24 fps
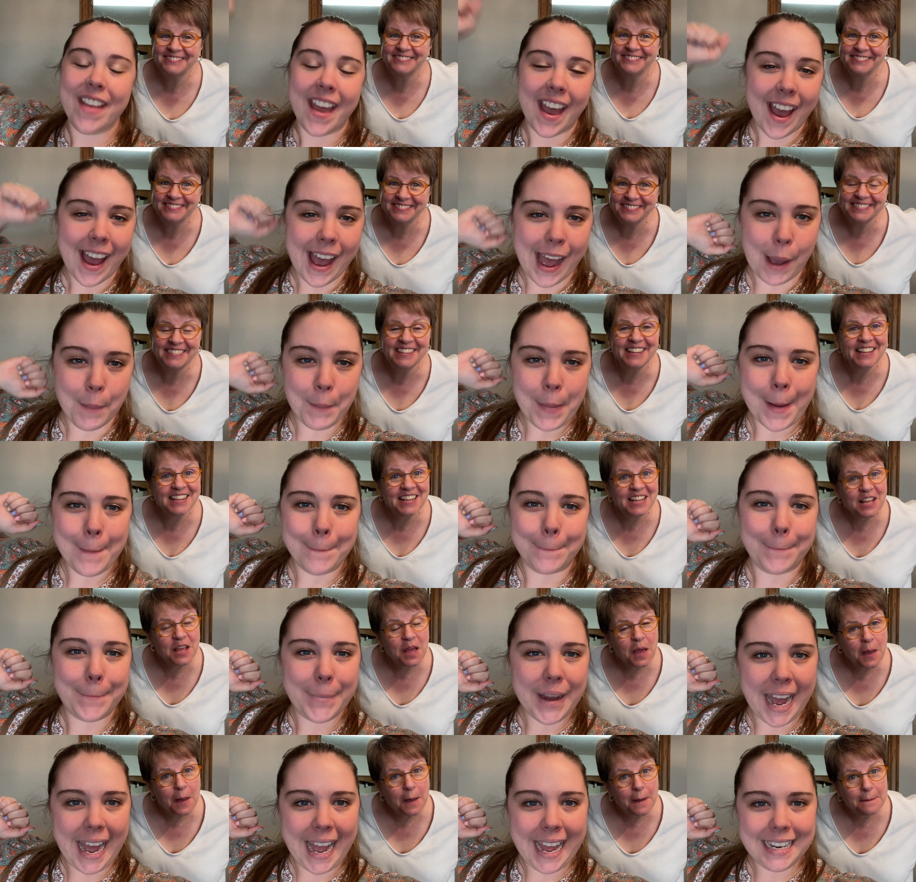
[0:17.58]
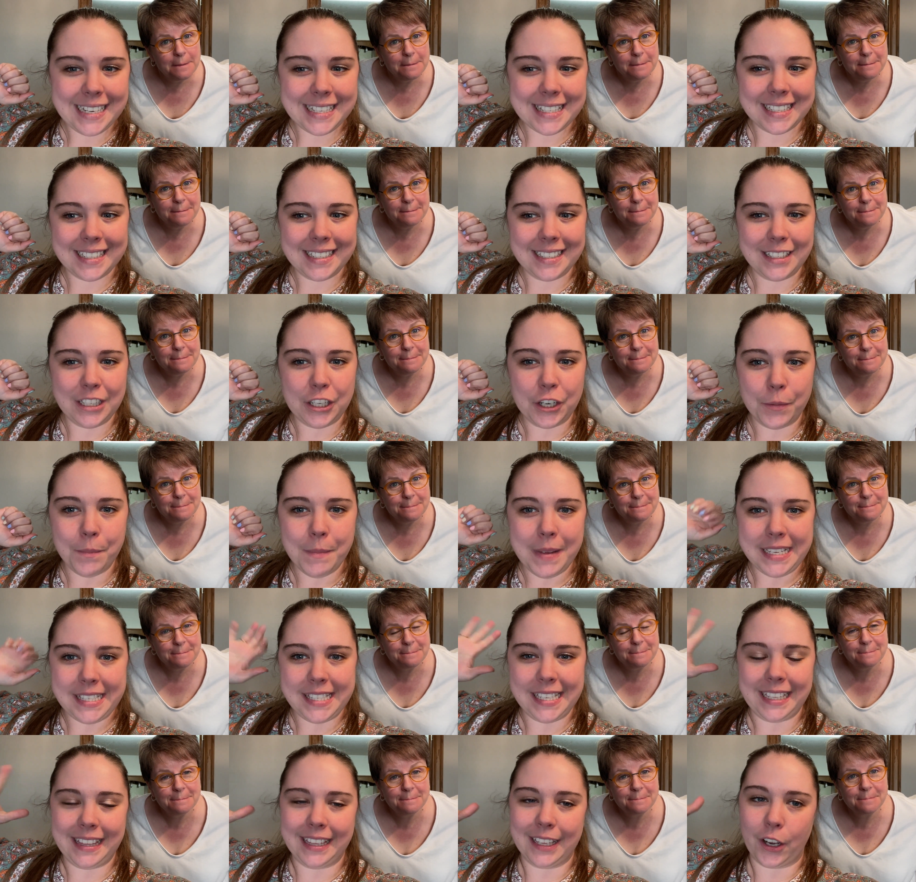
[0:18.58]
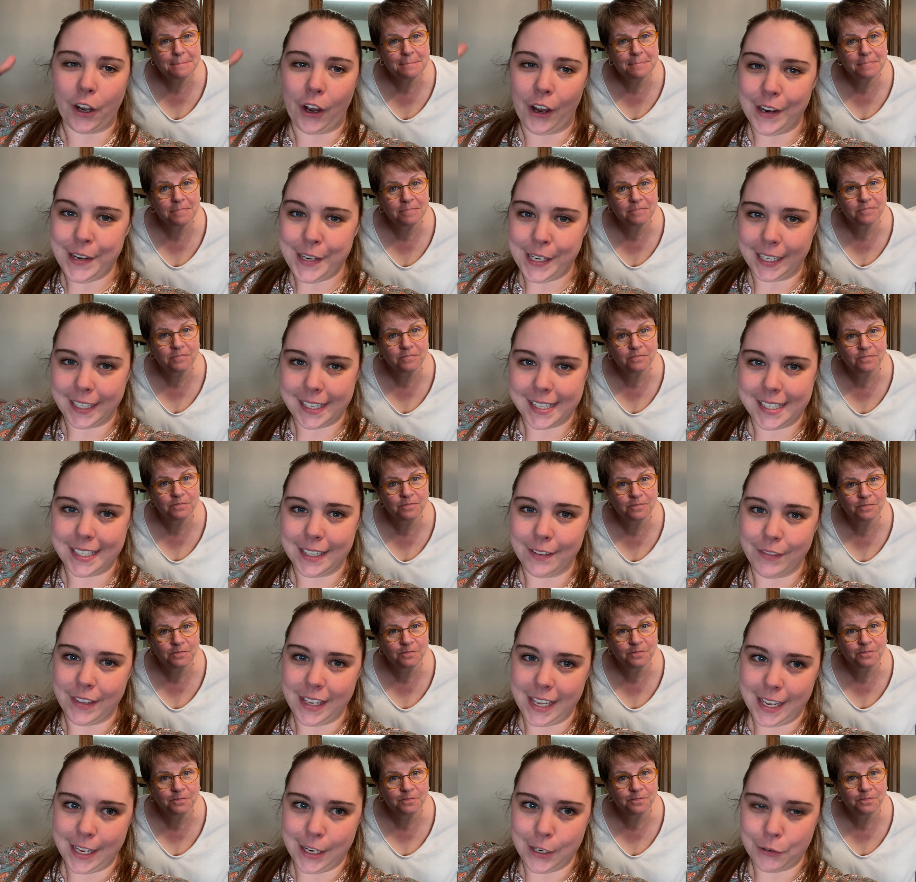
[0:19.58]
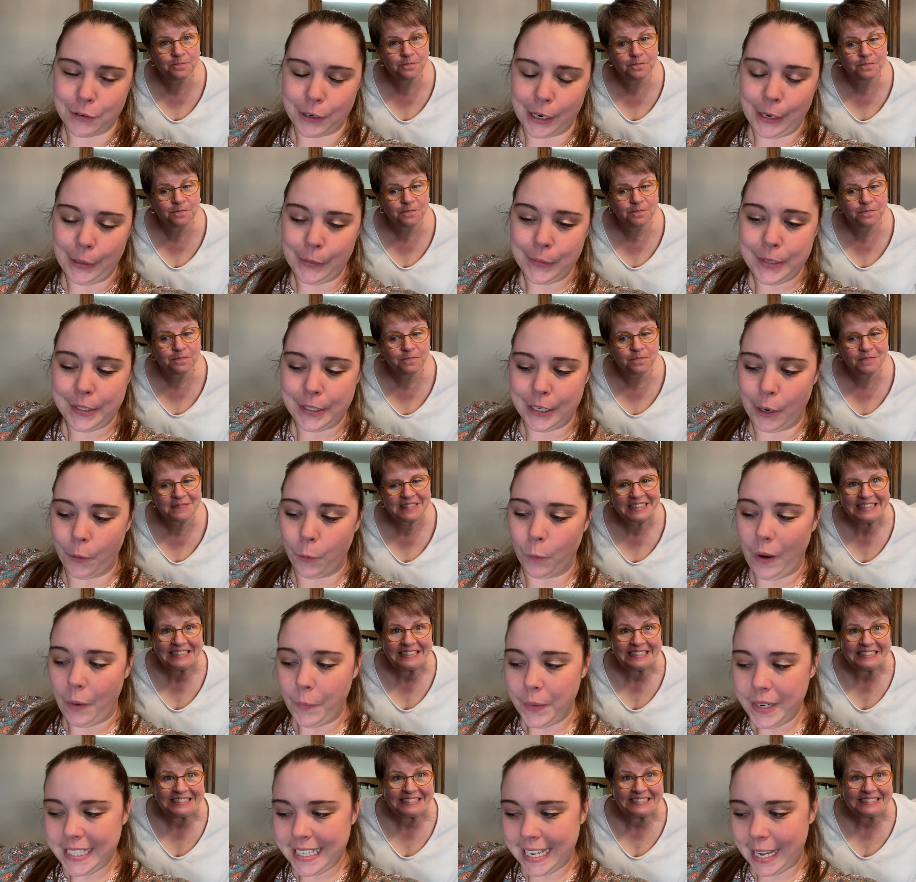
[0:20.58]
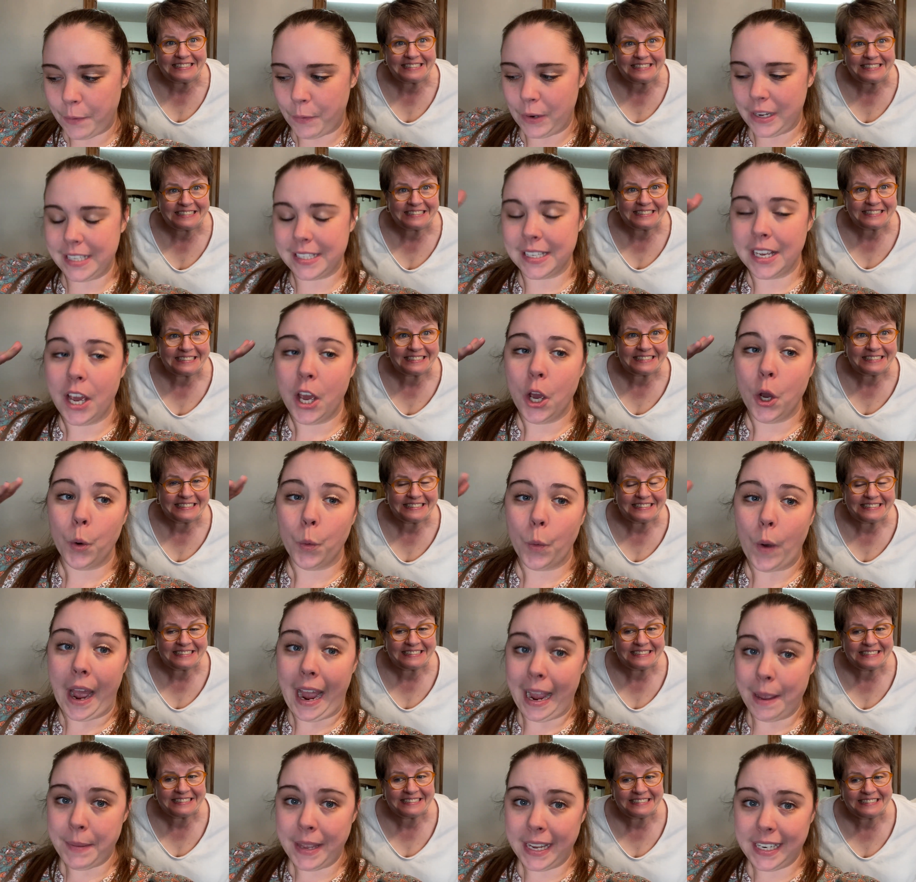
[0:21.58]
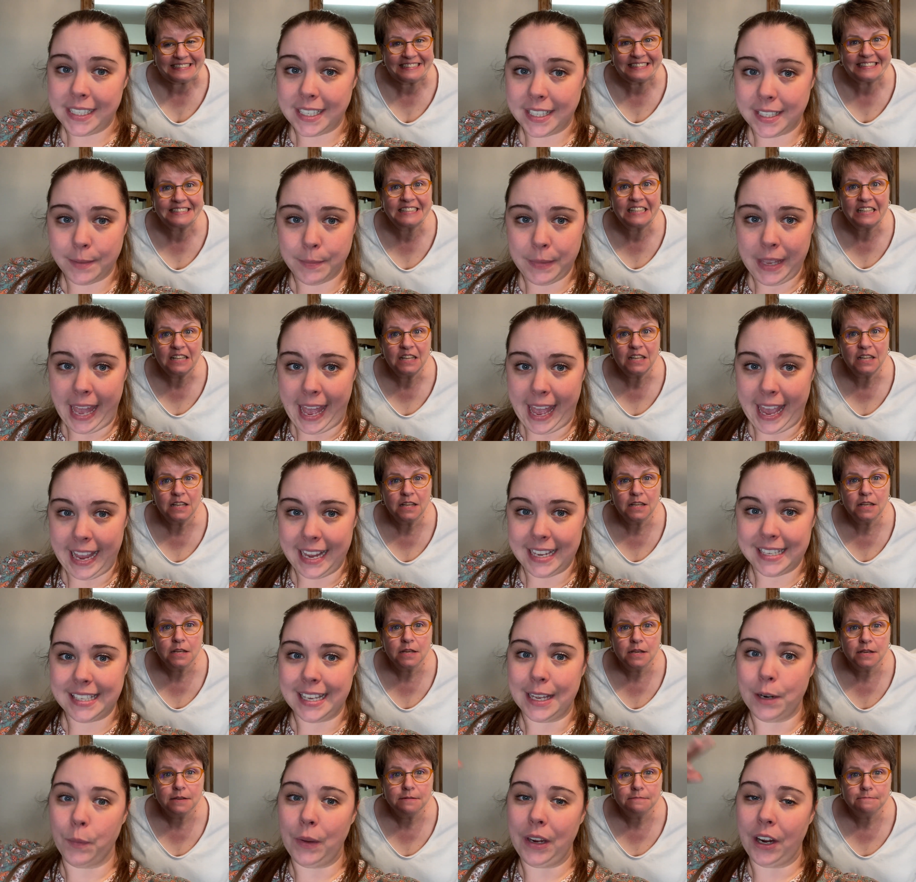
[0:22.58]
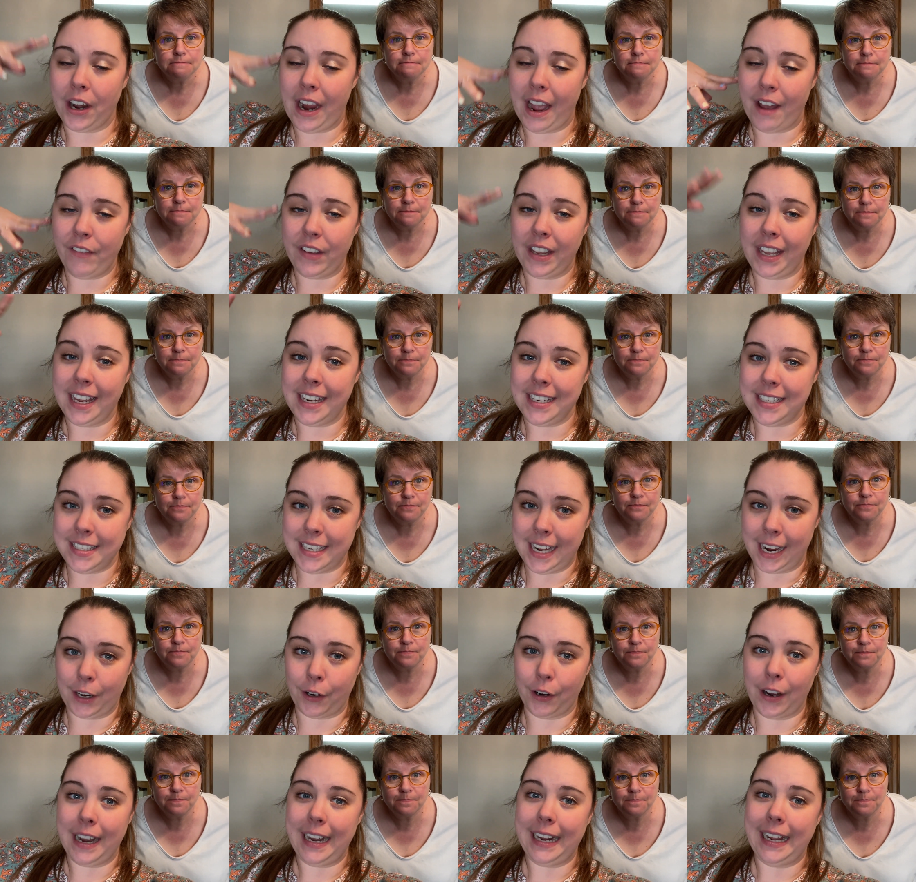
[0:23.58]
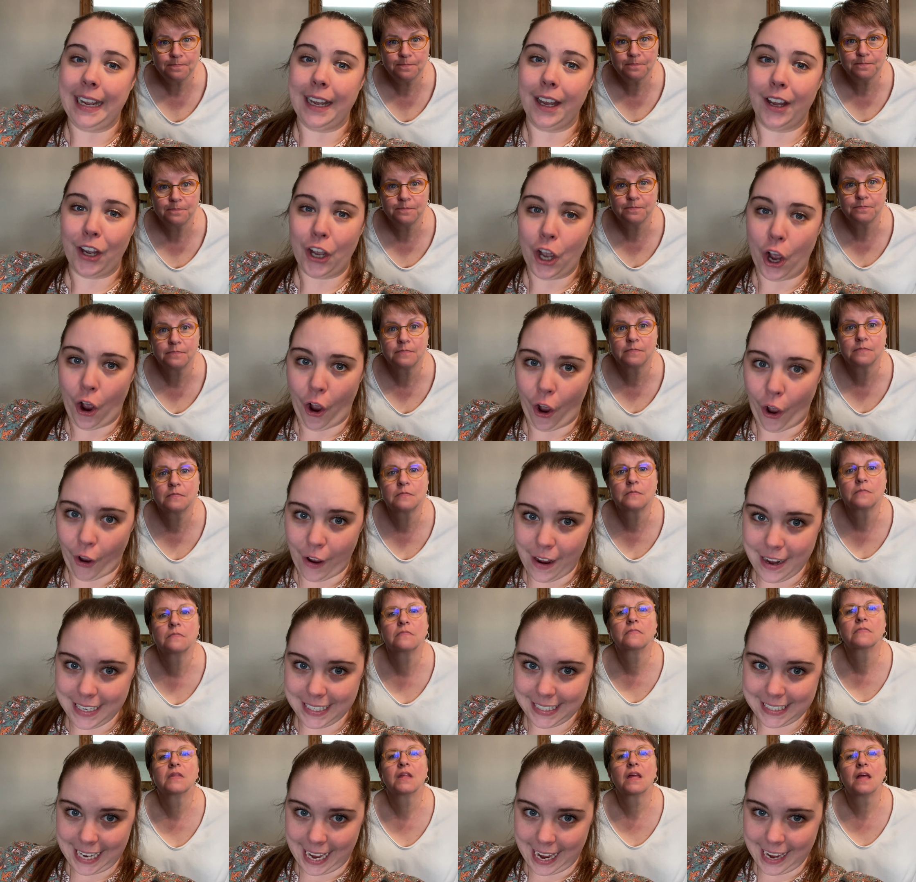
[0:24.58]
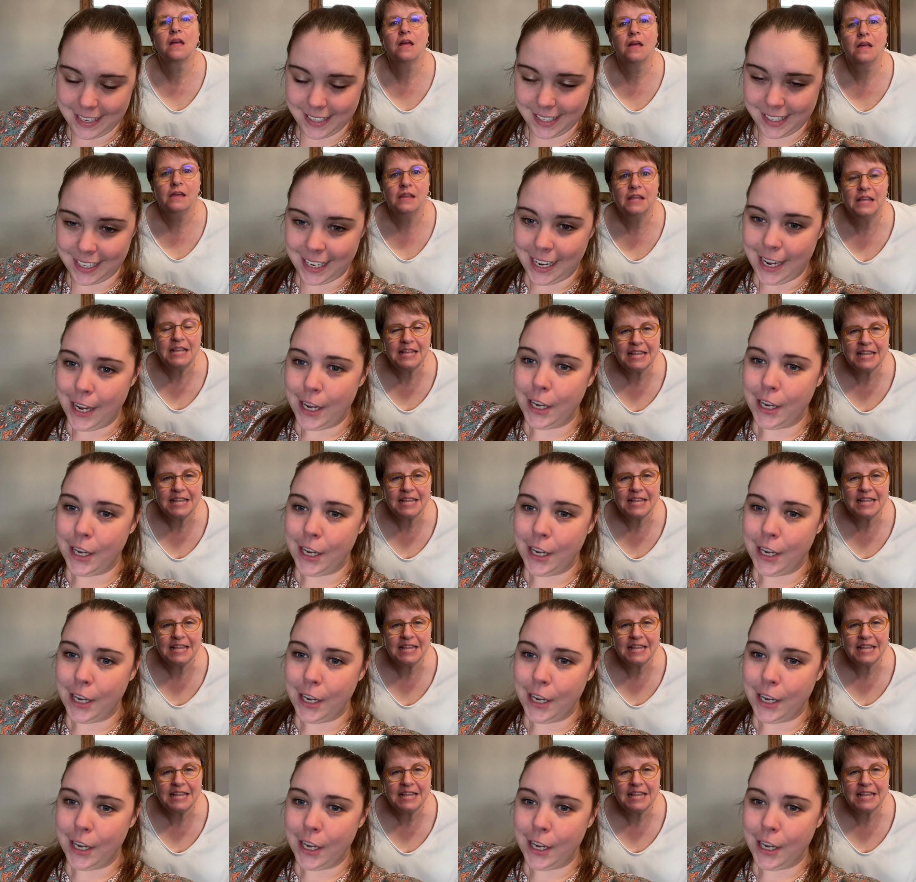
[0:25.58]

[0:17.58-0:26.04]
Speaker 1: Um, but you're missing the context of the intro. So what we did was I baked some cakes and we are having a decorating contest.